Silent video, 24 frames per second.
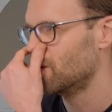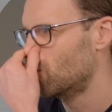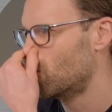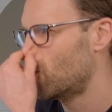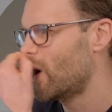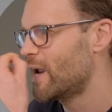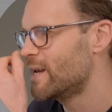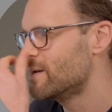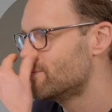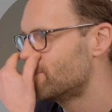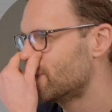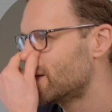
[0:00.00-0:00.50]

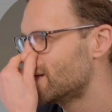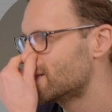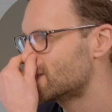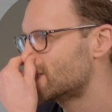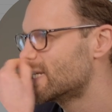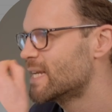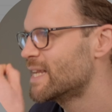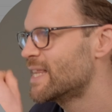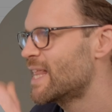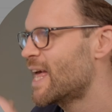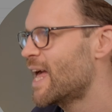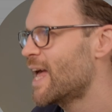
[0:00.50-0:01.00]
weight
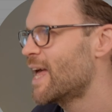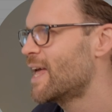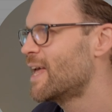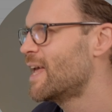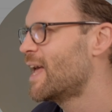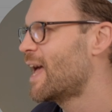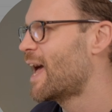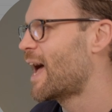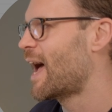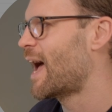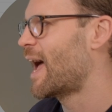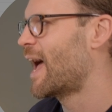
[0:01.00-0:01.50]
person in there
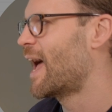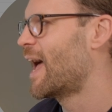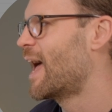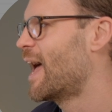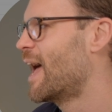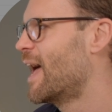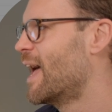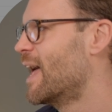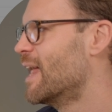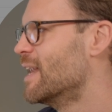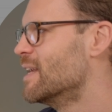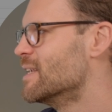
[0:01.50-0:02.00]

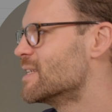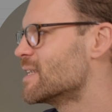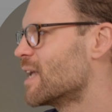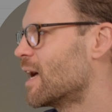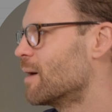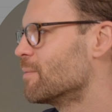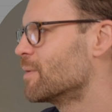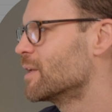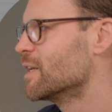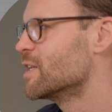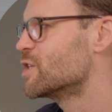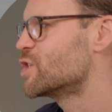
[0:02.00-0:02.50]
and
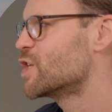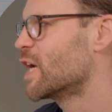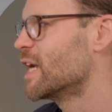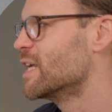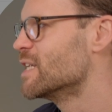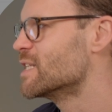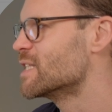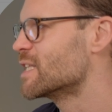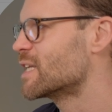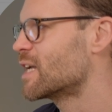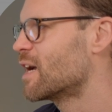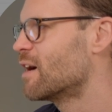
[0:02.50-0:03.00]
I'm gonna
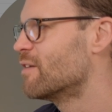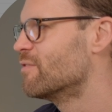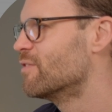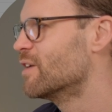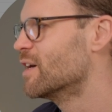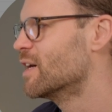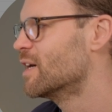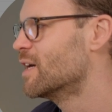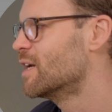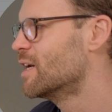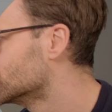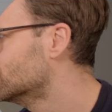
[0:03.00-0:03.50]
change the
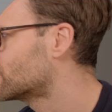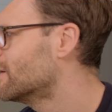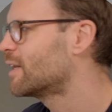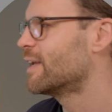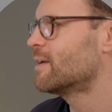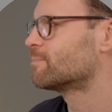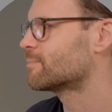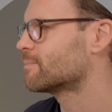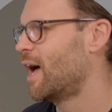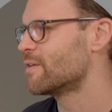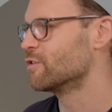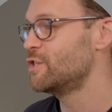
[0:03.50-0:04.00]
cover.
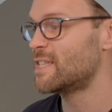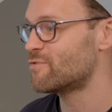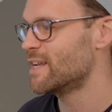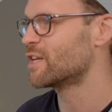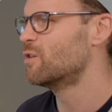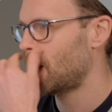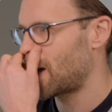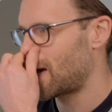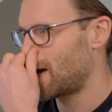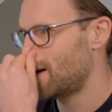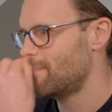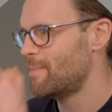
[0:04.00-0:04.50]

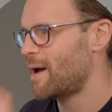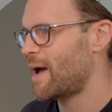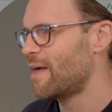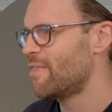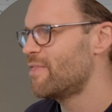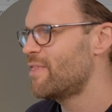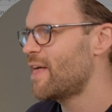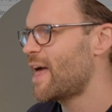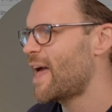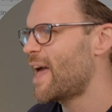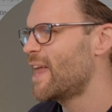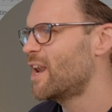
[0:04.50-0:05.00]
Um,
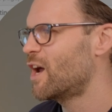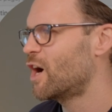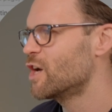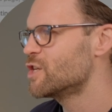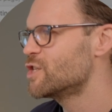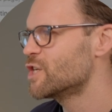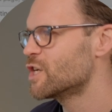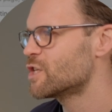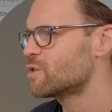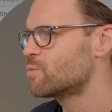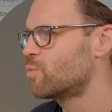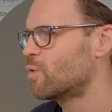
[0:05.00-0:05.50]
and then I
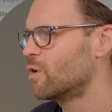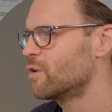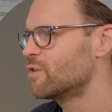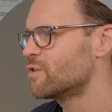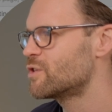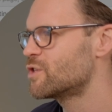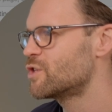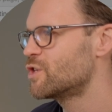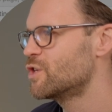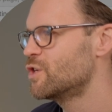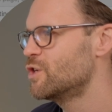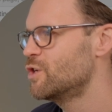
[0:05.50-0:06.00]
just want
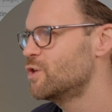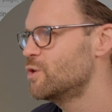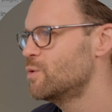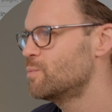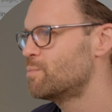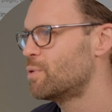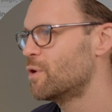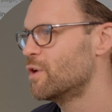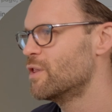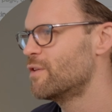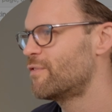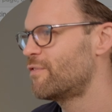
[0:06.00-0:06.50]
to
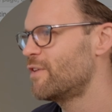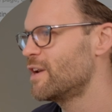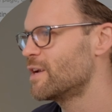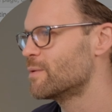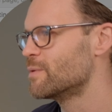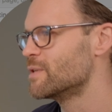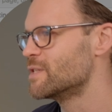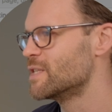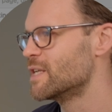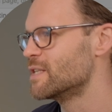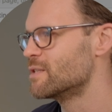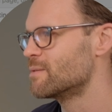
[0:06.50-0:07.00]
put the
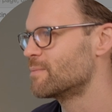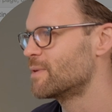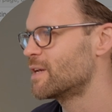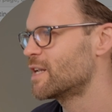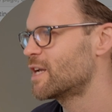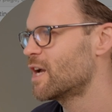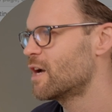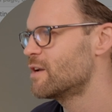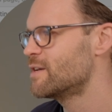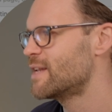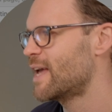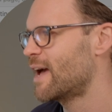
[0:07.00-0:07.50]
frequency. So I'm gonna
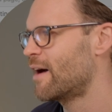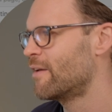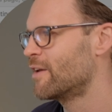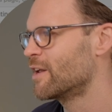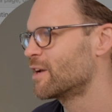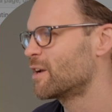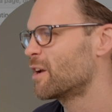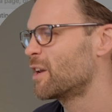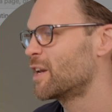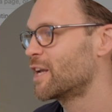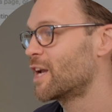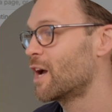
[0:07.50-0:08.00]
go down and
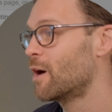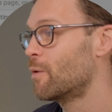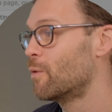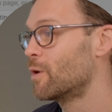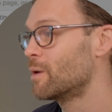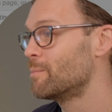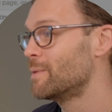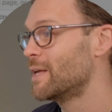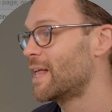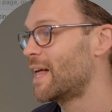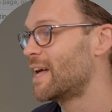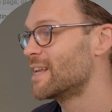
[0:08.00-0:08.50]
I'm gonna go, I
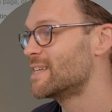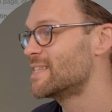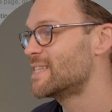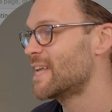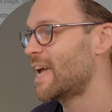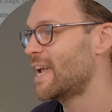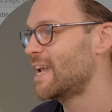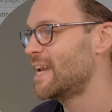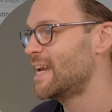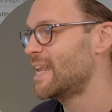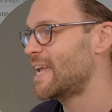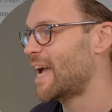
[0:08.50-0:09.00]
wanna be at a
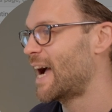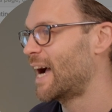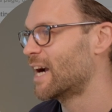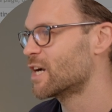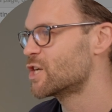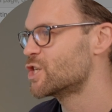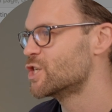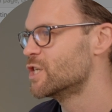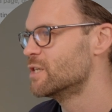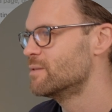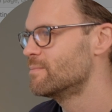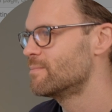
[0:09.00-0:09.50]
daily
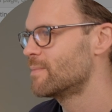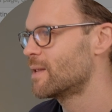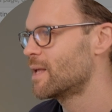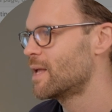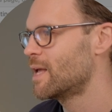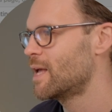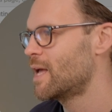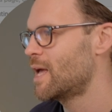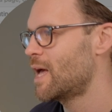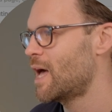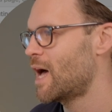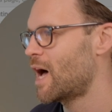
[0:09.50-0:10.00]
action.
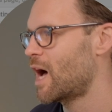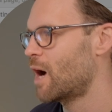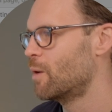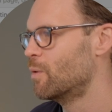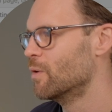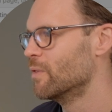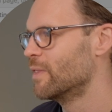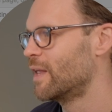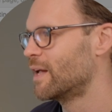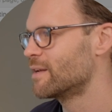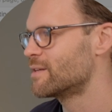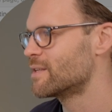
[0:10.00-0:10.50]
I
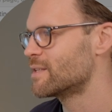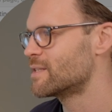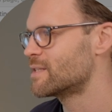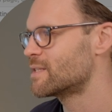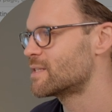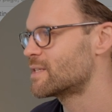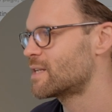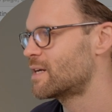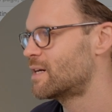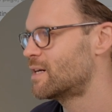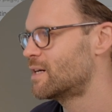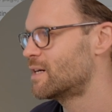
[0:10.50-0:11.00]
want that to
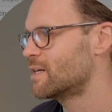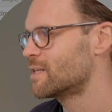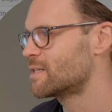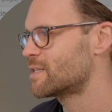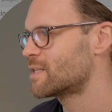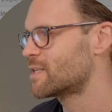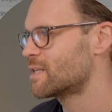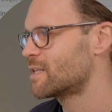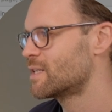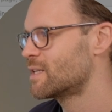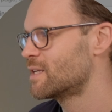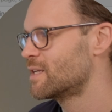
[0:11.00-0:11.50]
start
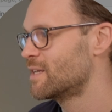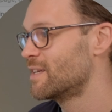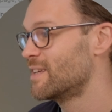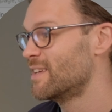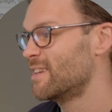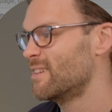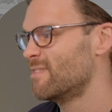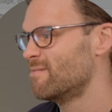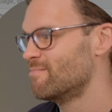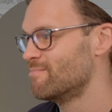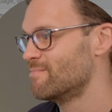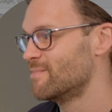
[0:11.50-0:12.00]

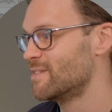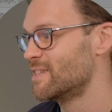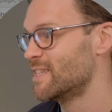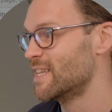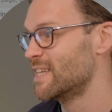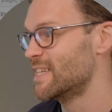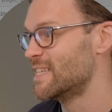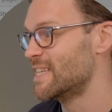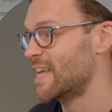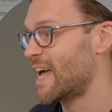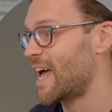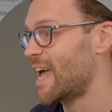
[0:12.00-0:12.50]

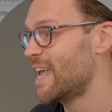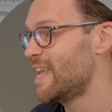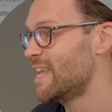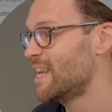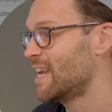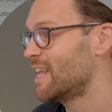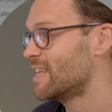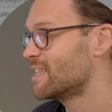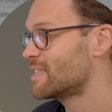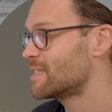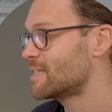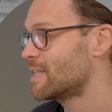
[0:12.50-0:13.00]
today,
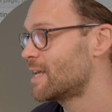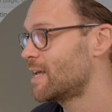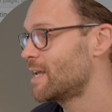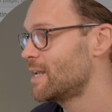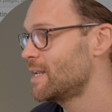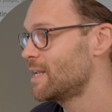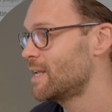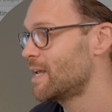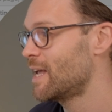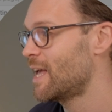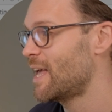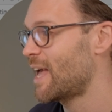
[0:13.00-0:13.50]
let's say,
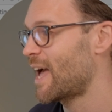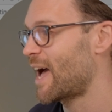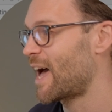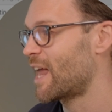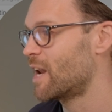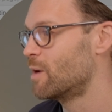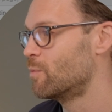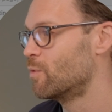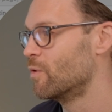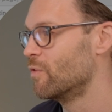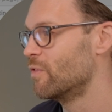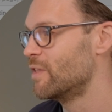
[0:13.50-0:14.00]

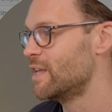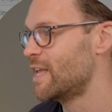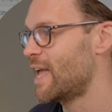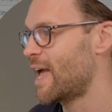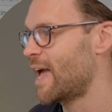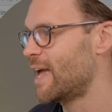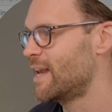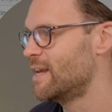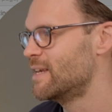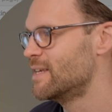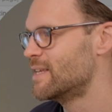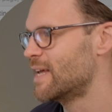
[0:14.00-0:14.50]
and I want the
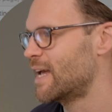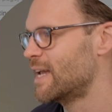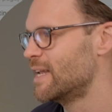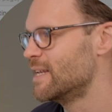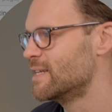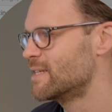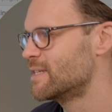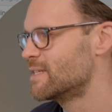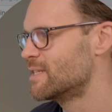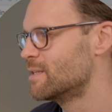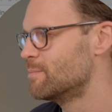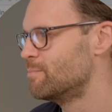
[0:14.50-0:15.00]
end
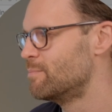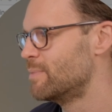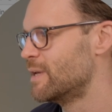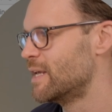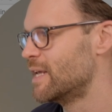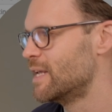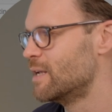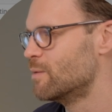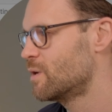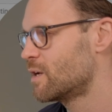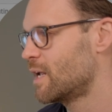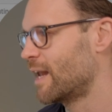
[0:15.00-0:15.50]
date to
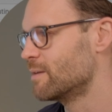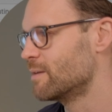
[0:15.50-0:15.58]
be